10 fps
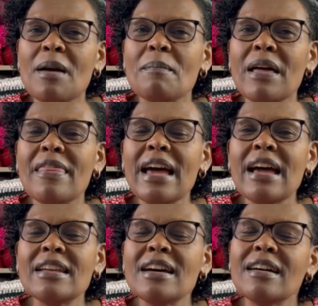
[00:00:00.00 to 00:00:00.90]
But
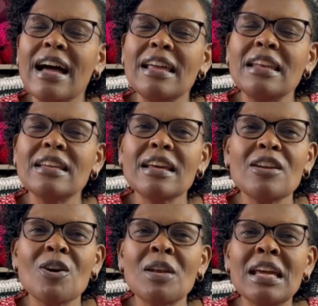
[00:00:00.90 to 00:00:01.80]
then I
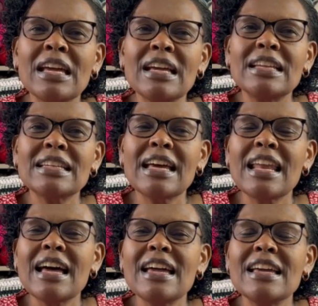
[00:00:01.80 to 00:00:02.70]
knitted on it, and
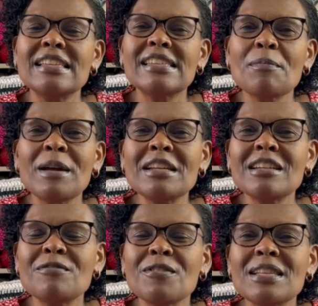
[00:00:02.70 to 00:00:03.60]
I
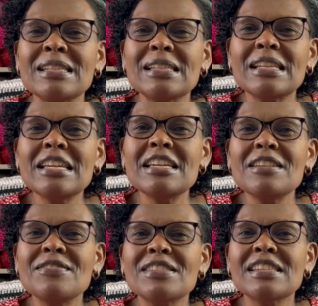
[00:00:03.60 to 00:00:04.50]
separated for the
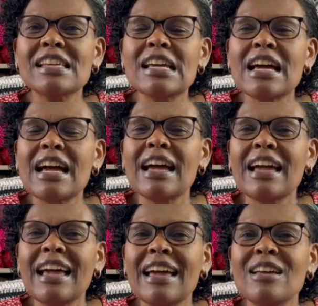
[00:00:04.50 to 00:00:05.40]
sleeves.
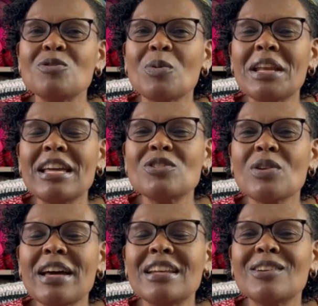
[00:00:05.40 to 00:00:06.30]
And when I
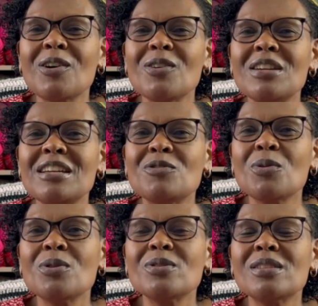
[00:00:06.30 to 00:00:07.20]
tried it on, it
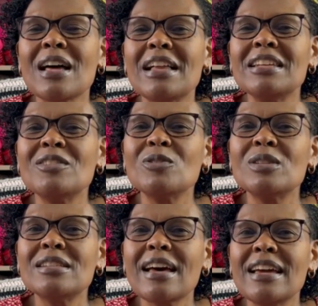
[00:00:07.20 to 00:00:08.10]
was a little
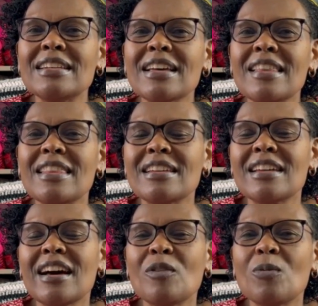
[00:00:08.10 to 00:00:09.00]
tighter than
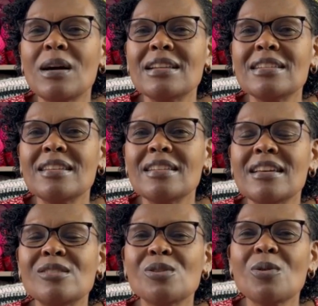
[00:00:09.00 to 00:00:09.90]
I wanted.
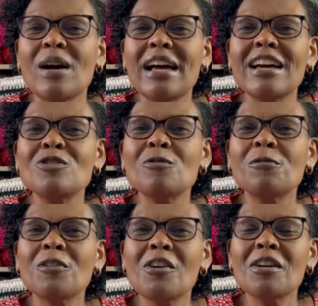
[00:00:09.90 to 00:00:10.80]
And so I had to
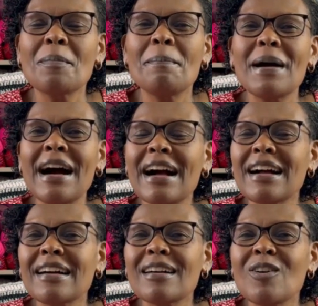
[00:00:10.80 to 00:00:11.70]
frog back
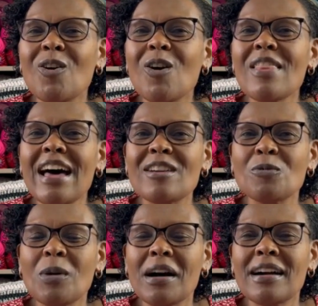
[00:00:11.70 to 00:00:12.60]
all that
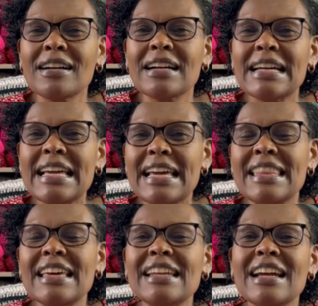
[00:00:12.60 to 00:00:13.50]
work
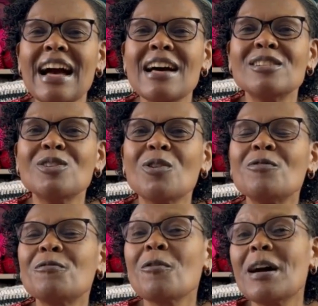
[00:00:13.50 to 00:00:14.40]
and then cast on
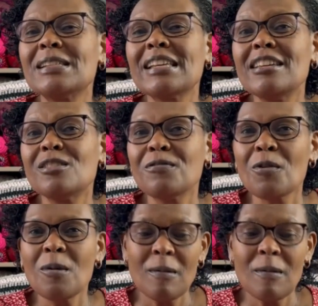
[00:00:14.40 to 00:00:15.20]
for a size 4.